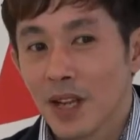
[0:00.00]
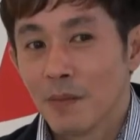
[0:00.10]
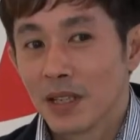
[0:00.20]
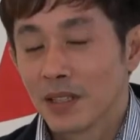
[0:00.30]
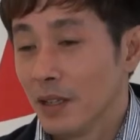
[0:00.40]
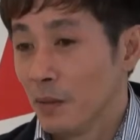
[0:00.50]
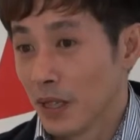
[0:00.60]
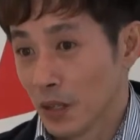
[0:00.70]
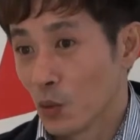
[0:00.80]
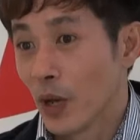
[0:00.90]
I must say,
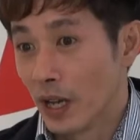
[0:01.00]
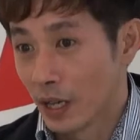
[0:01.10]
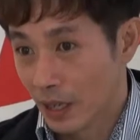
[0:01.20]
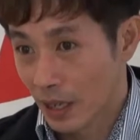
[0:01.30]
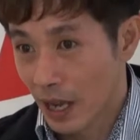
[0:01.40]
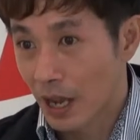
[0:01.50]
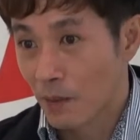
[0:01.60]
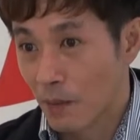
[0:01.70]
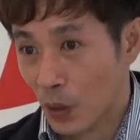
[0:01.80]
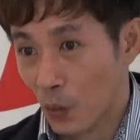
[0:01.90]
because we are
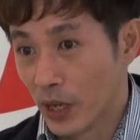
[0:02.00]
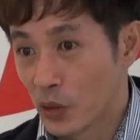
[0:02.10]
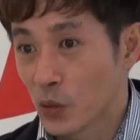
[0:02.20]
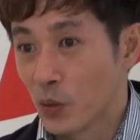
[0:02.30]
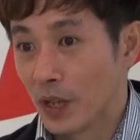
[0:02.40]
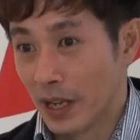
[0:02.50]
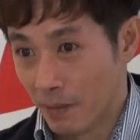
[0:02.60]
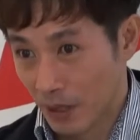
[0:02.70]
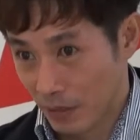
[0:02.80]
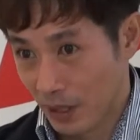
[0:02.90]
midway through the
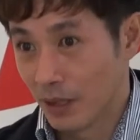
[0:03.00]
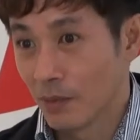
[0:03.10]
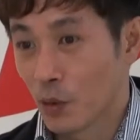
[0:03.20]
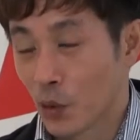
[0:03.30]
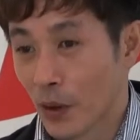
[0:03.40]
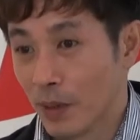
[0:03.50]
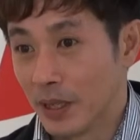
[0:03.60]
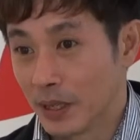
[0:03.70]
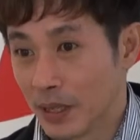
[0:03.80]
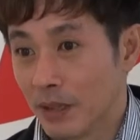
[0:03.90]
MEP program
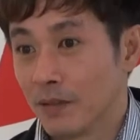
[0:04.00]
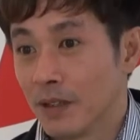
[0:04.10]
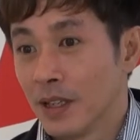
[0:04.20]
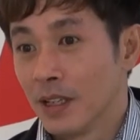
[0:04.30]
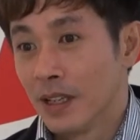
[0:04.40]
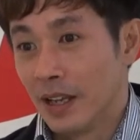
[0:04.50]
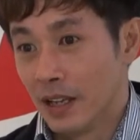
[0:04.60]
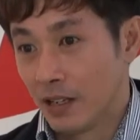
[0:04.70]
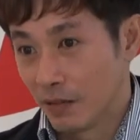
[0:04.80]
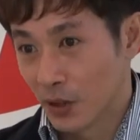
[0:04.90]
itself,
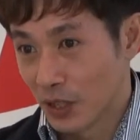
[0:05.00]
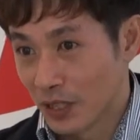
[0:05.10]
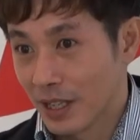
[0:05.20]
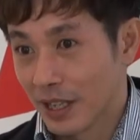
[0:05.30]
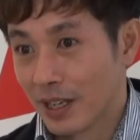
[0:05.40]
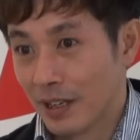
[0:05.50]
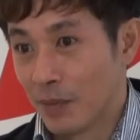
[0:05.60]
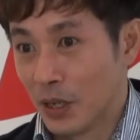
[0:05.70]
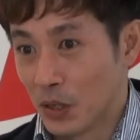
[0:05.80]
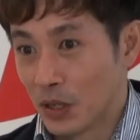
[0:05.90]
and of course, like I
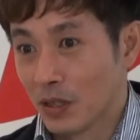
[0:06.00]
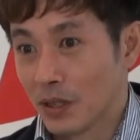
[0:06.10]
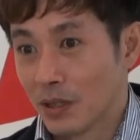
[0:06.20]
mentioned,